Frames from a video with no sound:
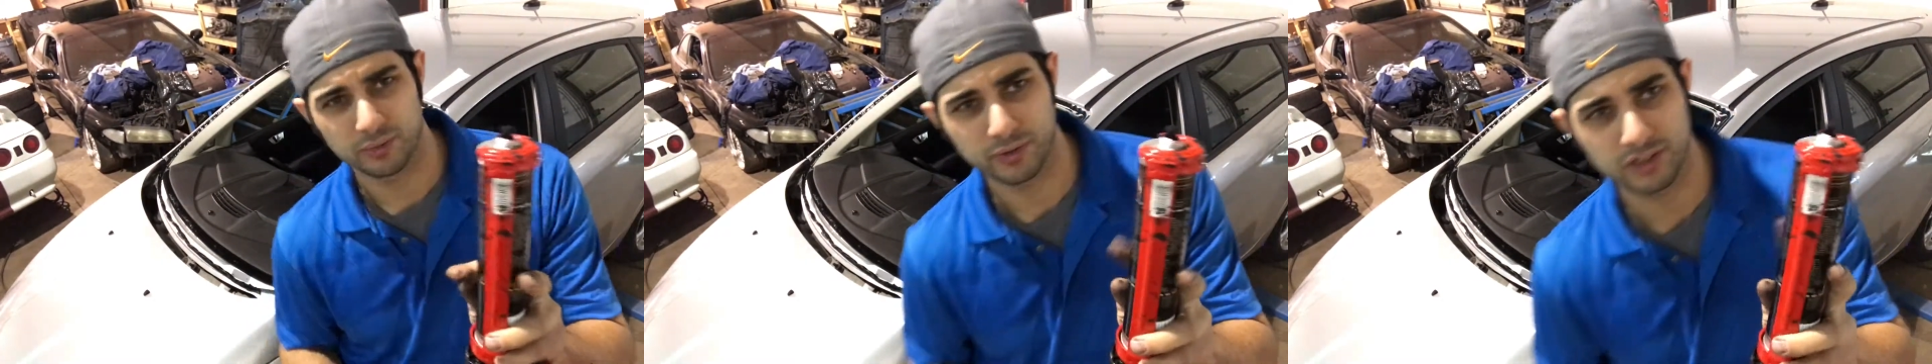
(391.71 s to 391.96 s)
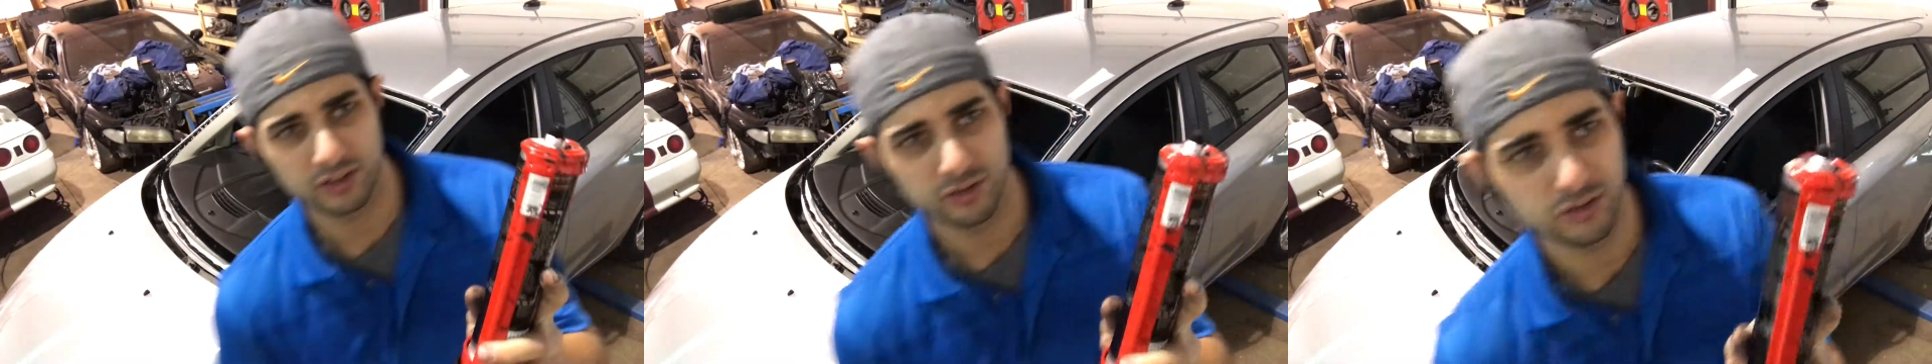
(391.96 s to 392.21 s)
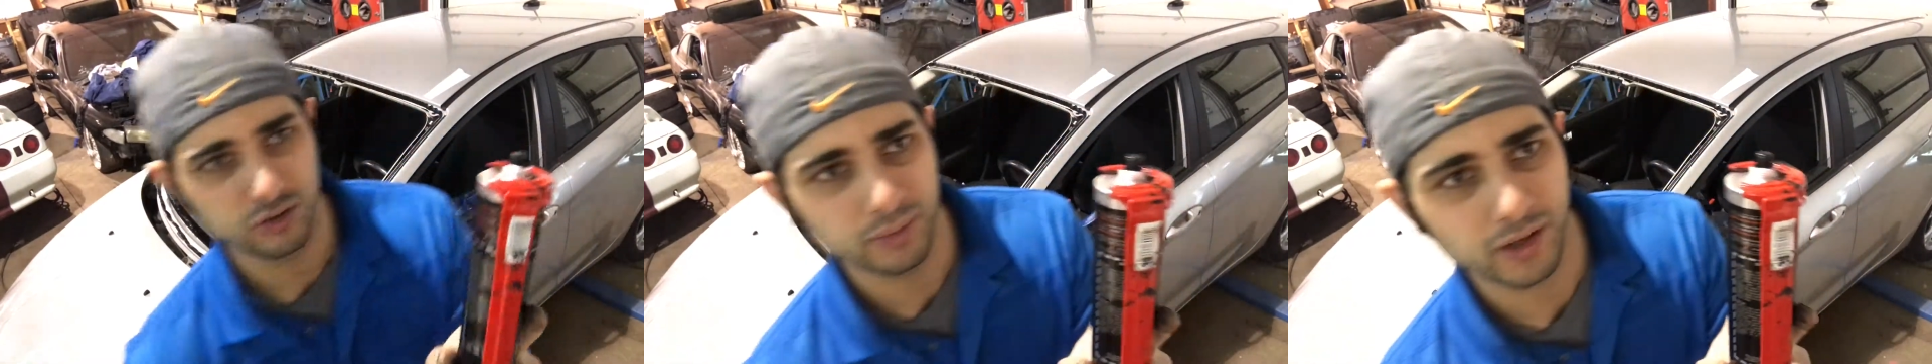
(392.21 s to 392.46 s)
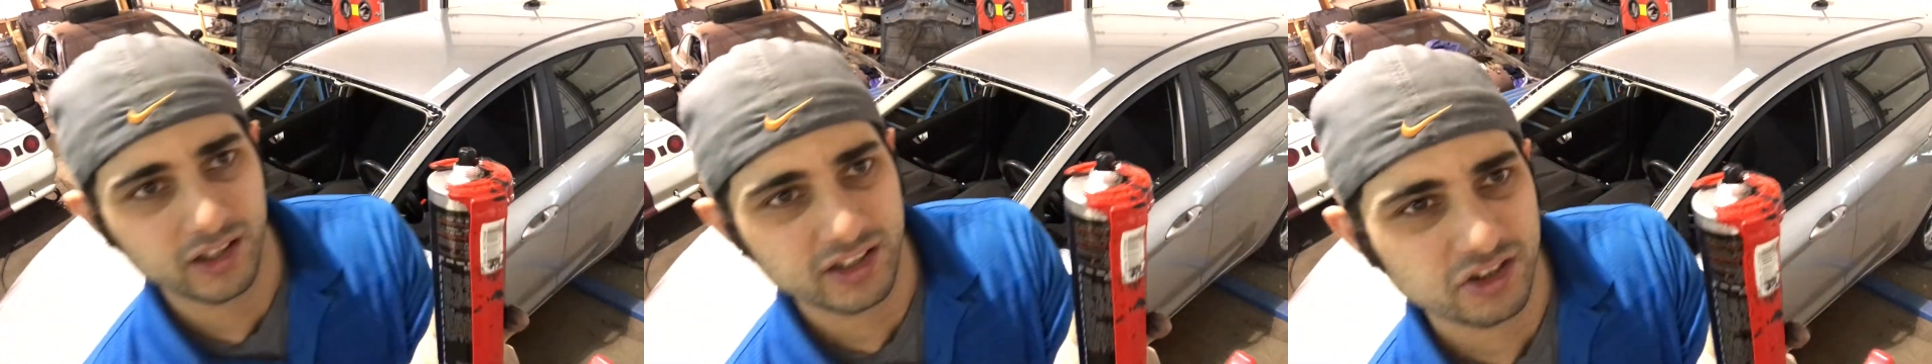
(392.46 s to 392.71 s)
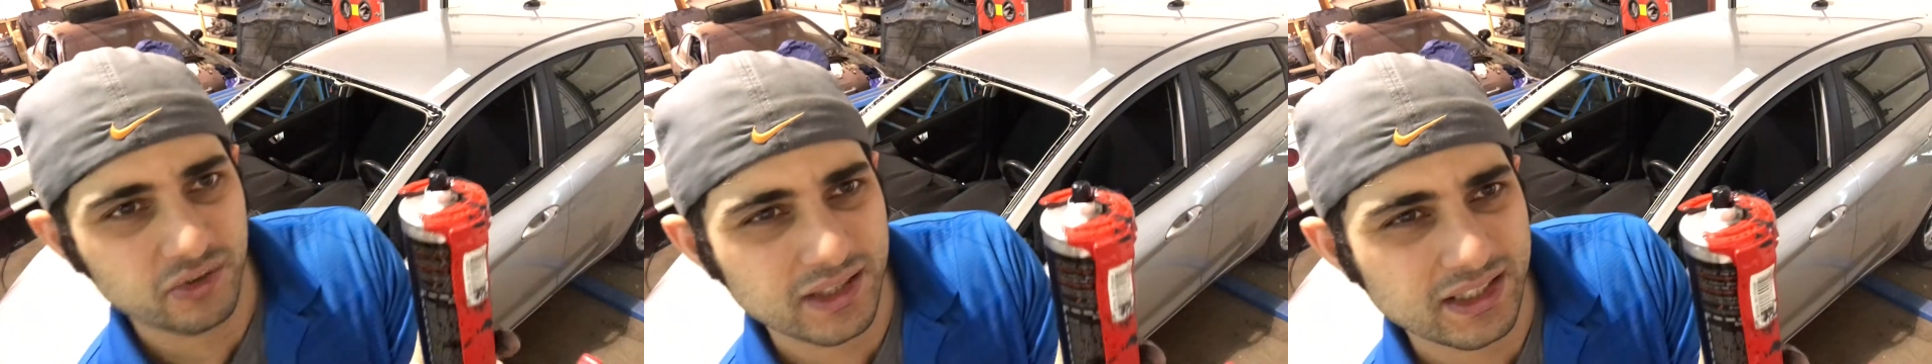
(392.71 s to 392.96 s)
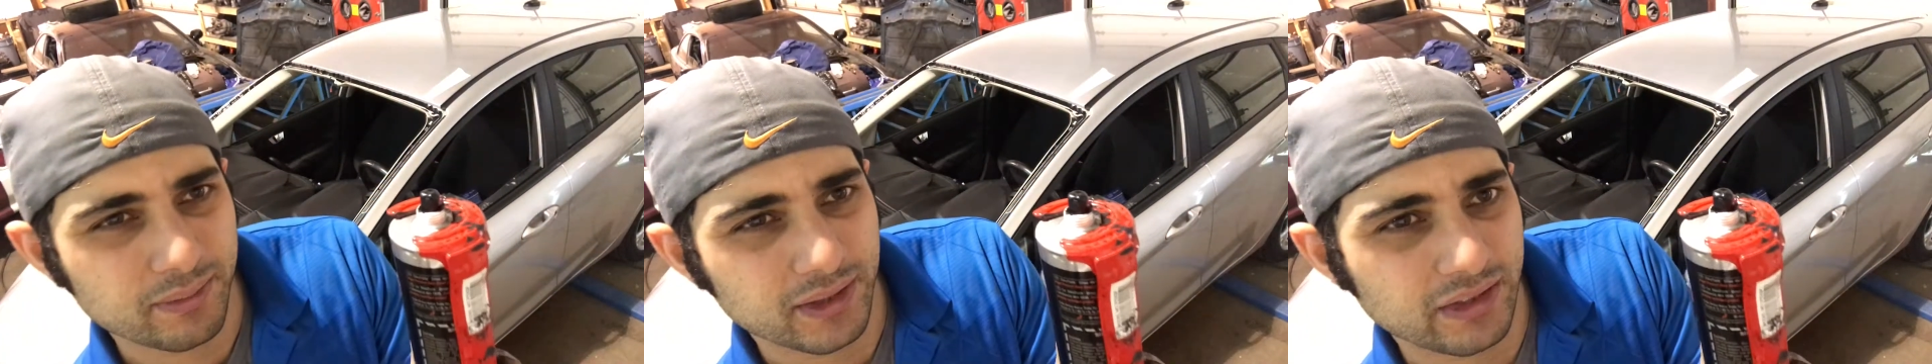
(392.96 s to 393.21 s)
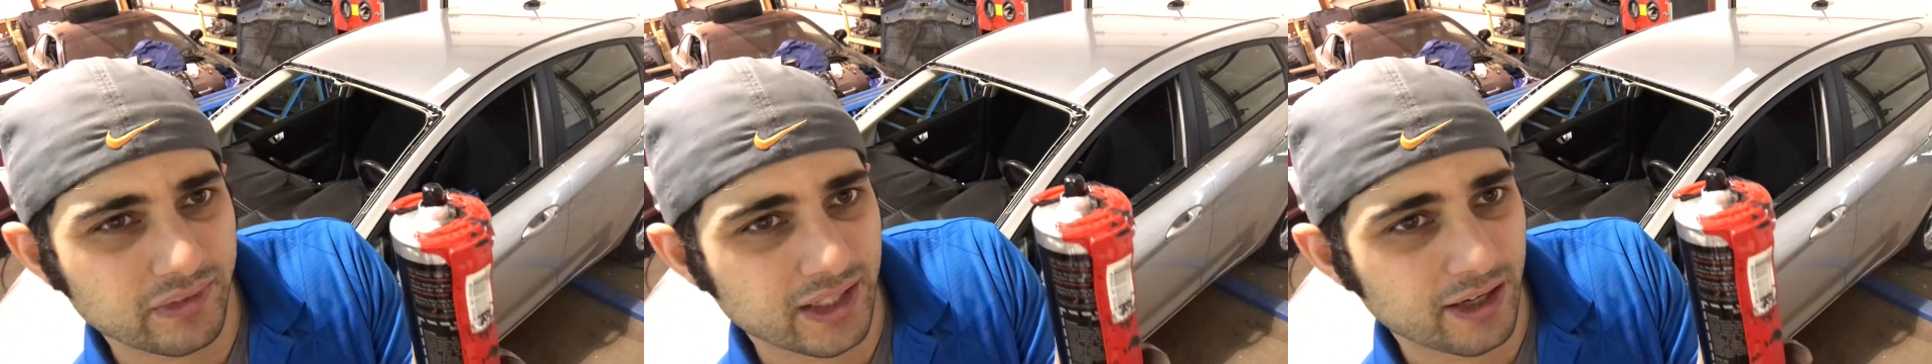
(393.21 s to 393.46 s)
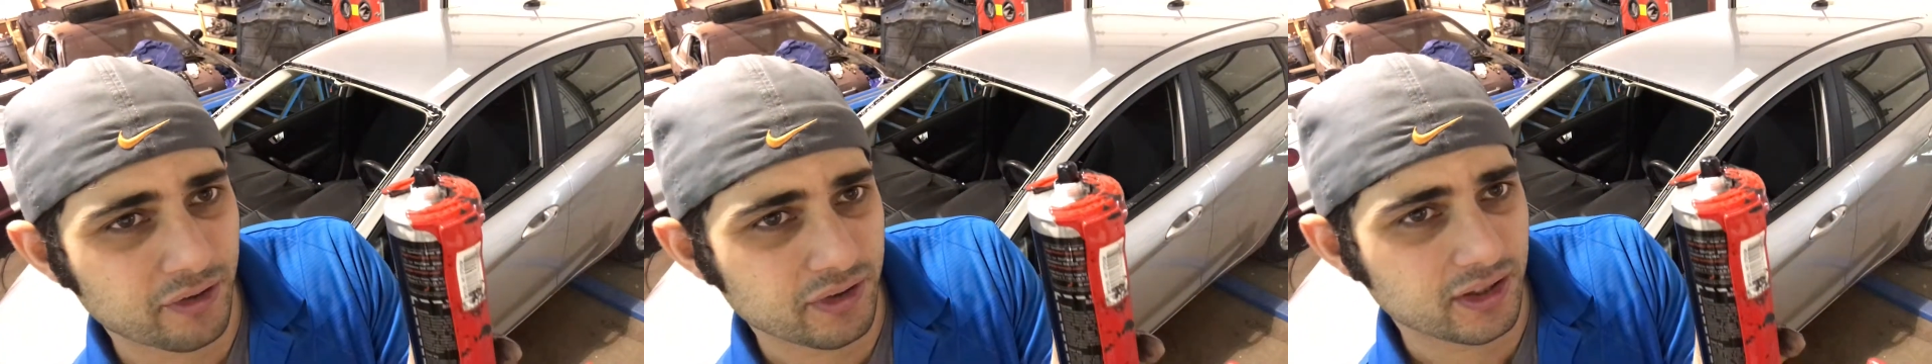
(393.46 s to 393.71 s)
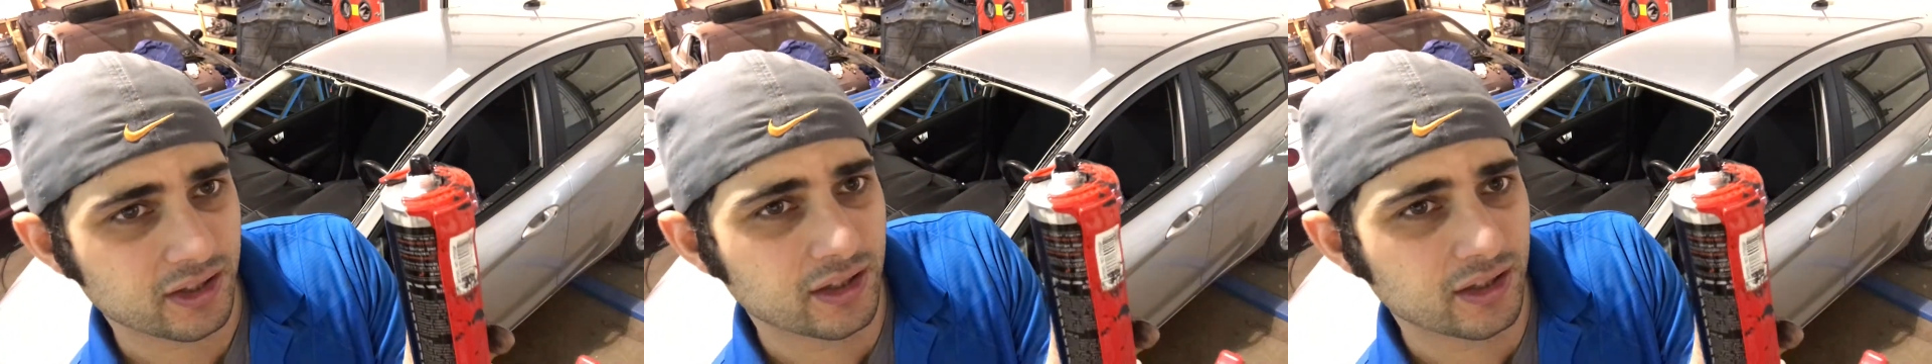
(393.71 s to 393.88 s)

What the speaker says: you put the new tube on, squeeze a bit of it out